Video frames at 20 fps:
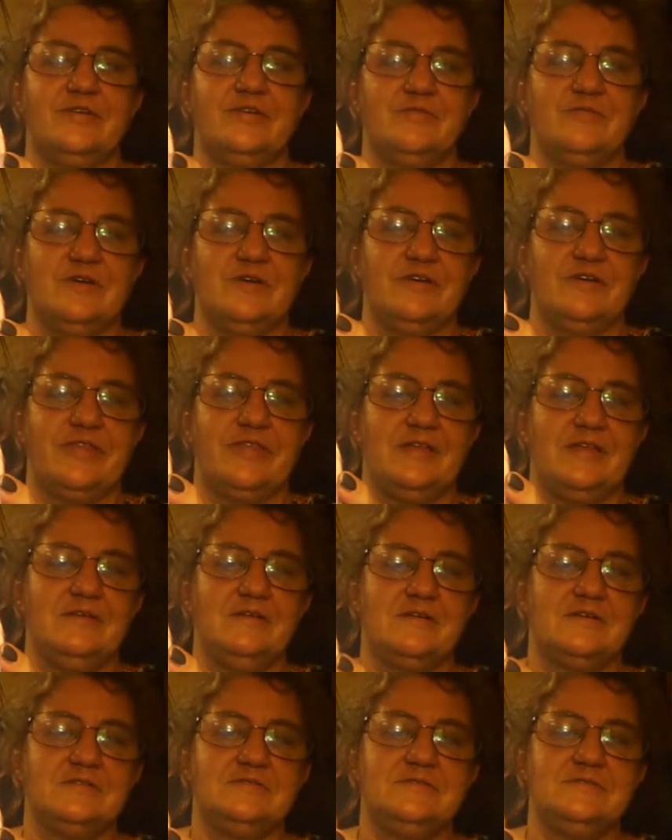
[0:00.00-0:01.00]
I guess
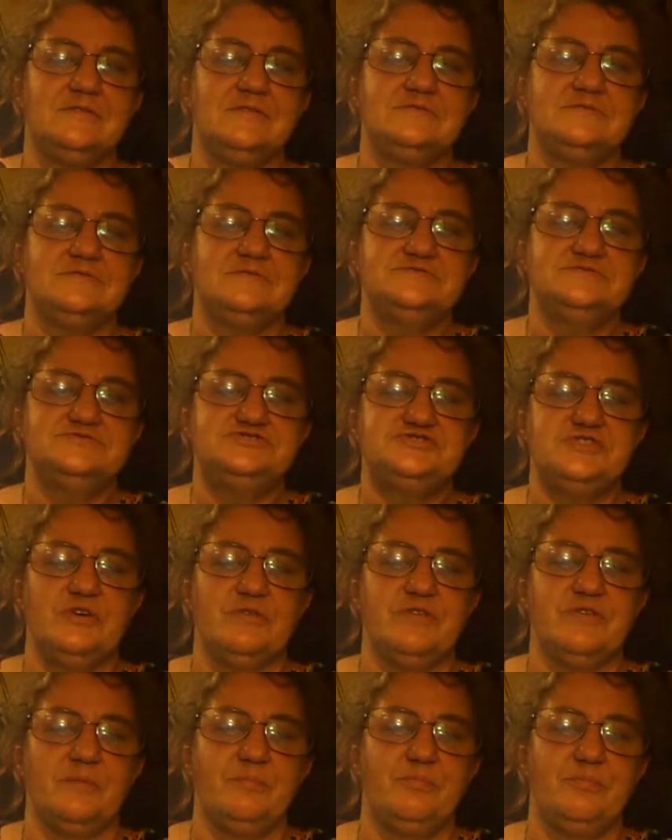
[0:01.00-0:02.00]
that
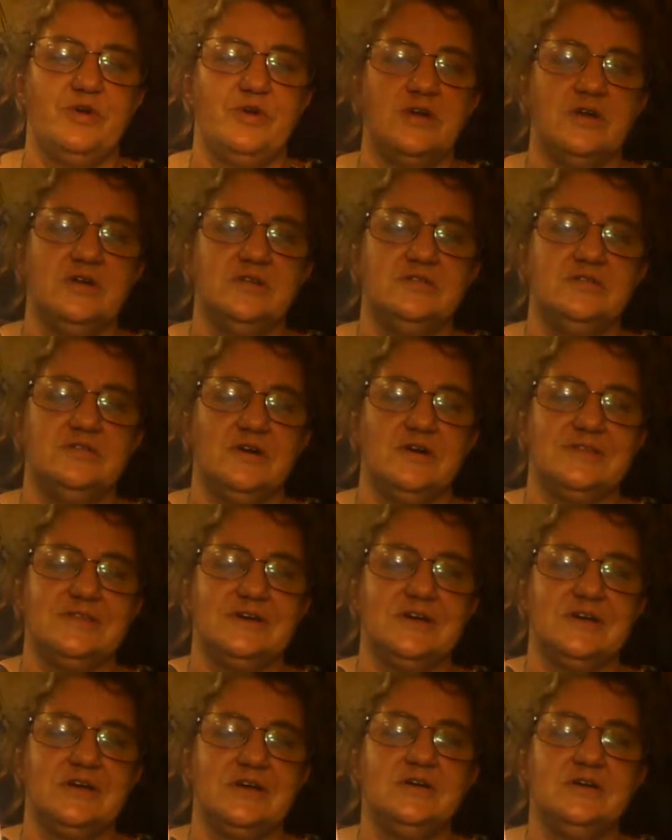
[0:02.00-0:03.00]
shows up pretty good
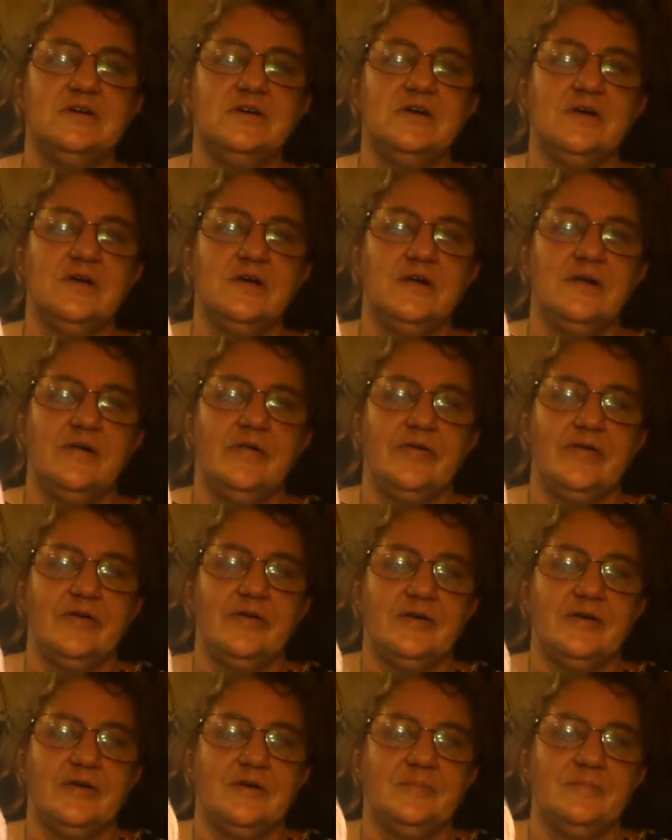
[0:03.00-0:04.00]
there. I think
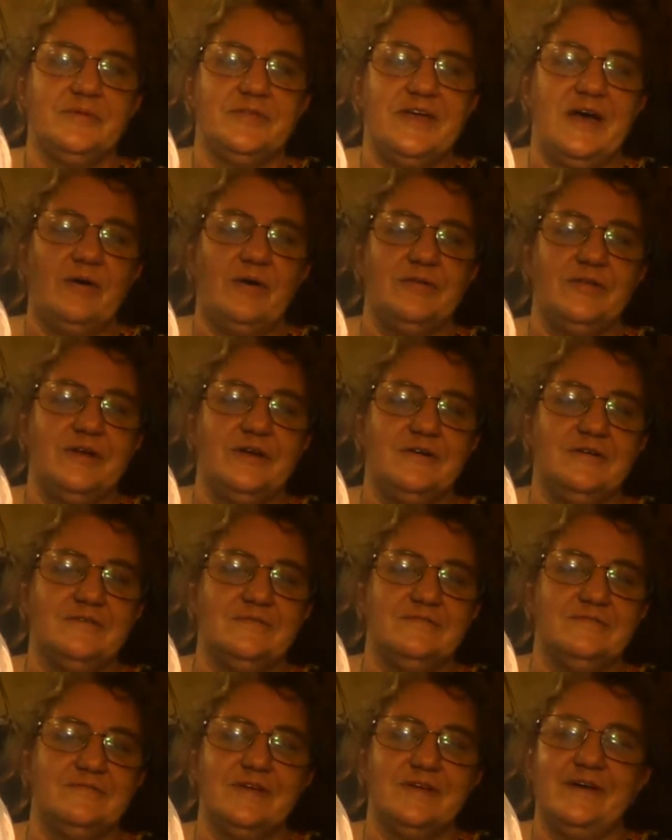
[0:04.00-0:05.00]
that one
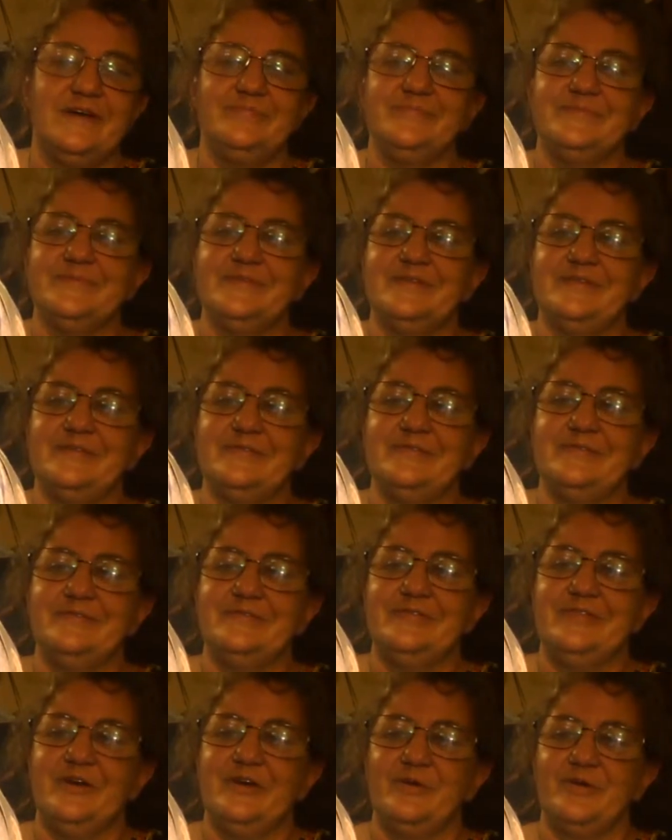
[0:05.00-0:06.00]
there.
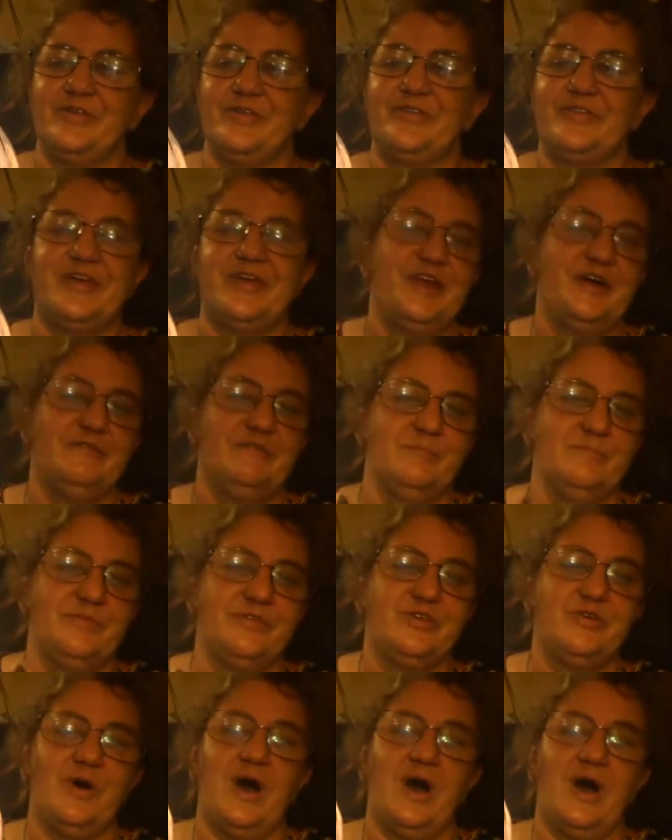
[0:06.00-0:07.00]
There's 10 of them, so
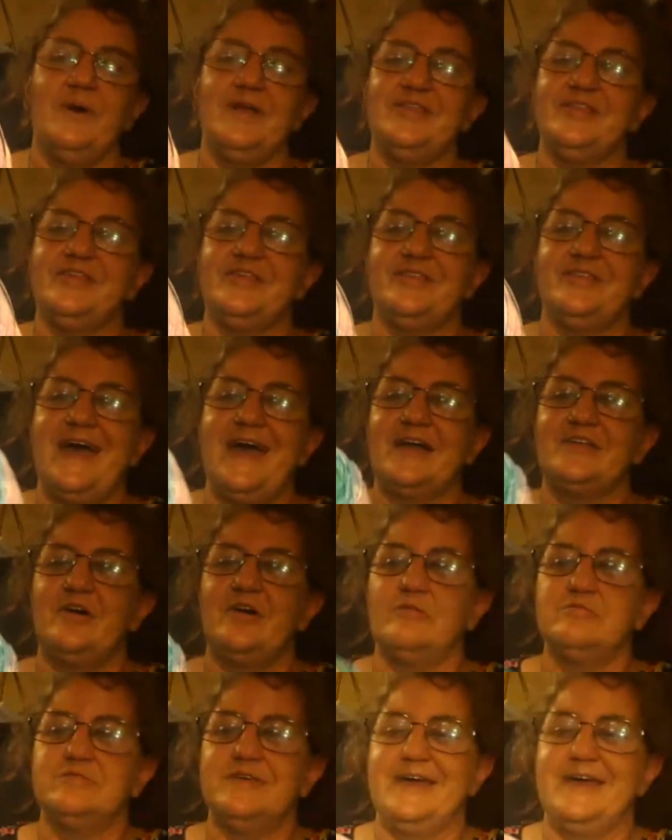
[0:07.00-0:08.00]
I went and snagged all
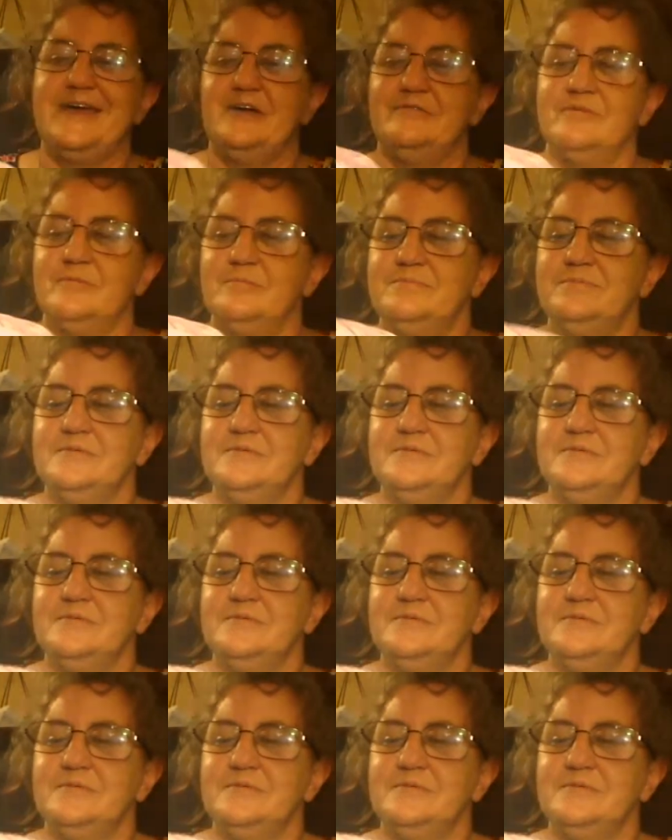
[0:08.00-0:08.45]
10 of them.